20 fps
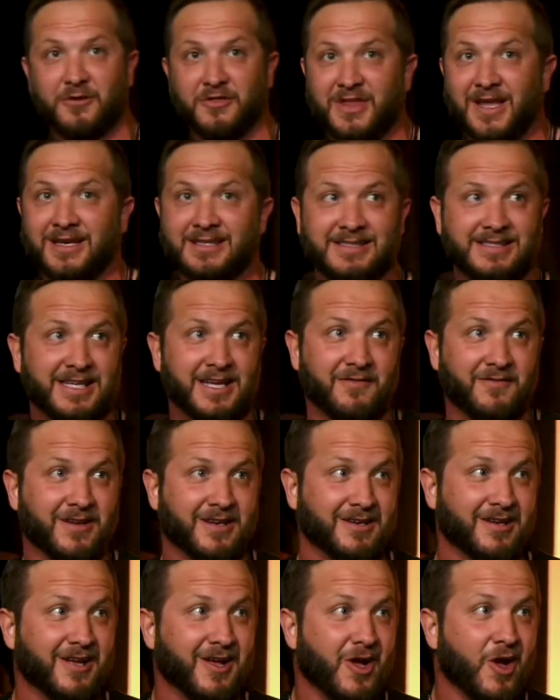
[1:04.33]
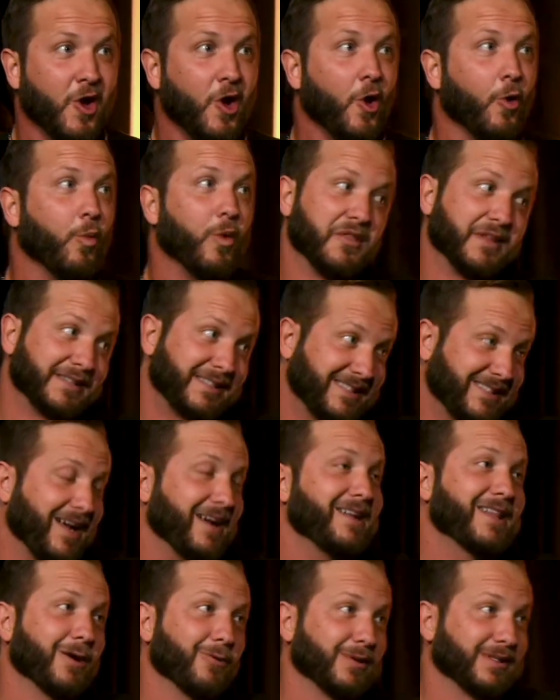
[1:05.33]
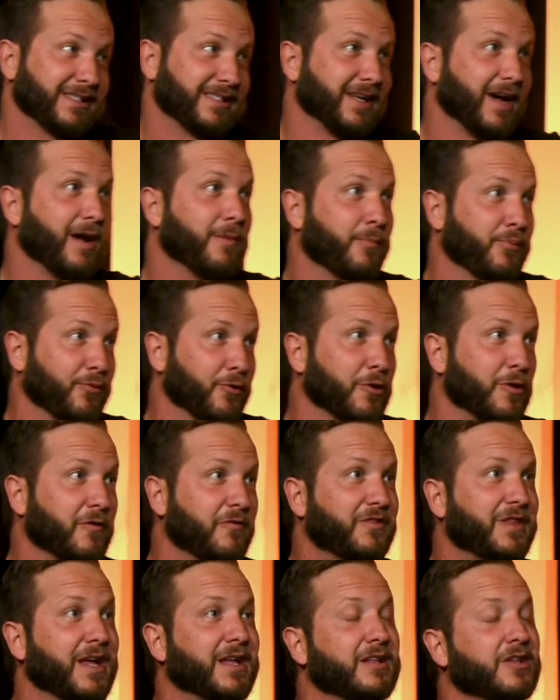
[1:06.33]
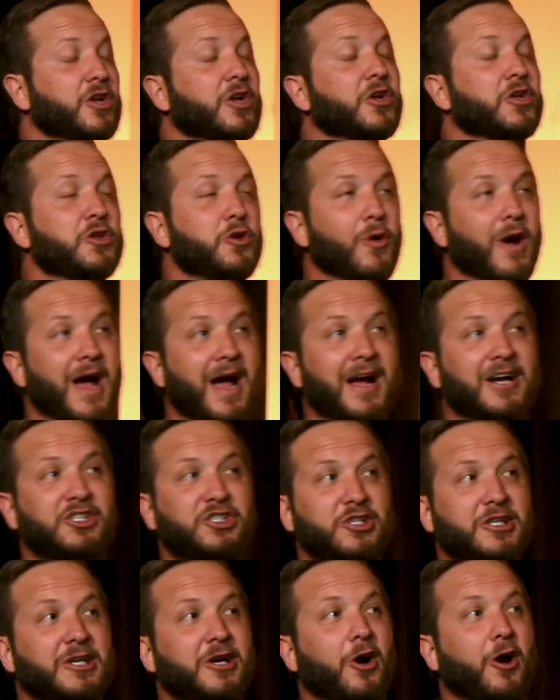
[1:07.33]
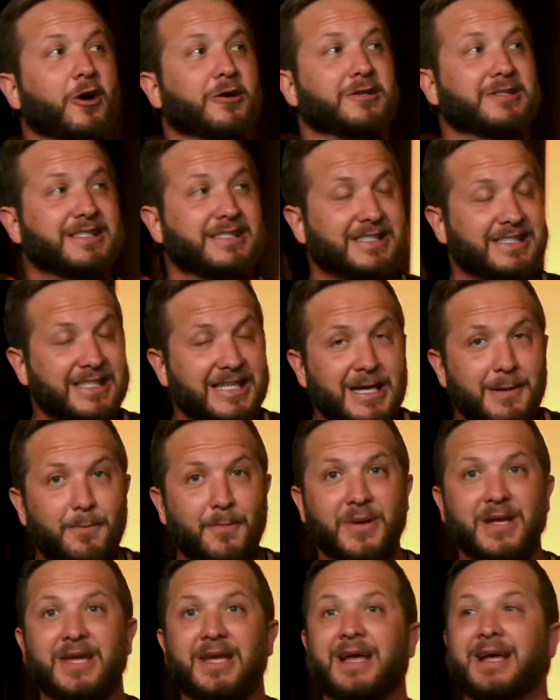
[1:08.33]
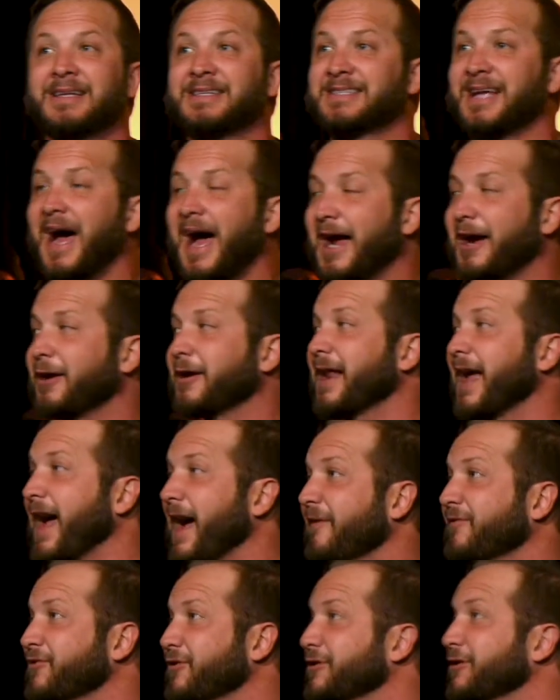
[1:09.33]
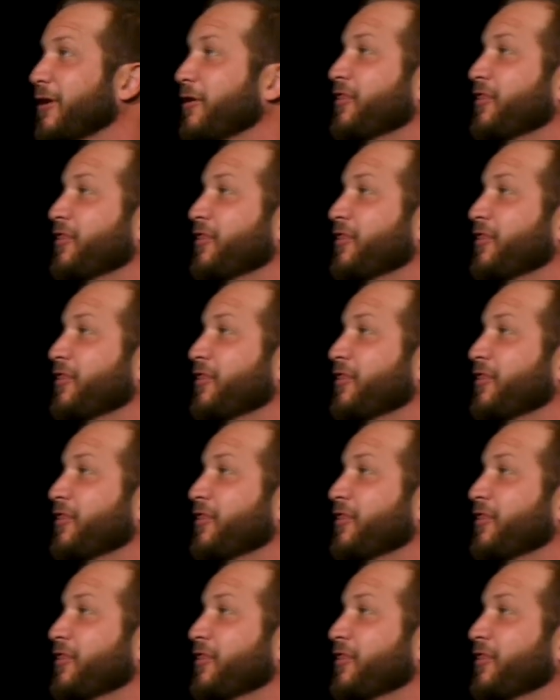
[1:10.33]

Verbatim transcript: Thanksgiving? Well, the study that was done proved that you actually are sleepy and tired after your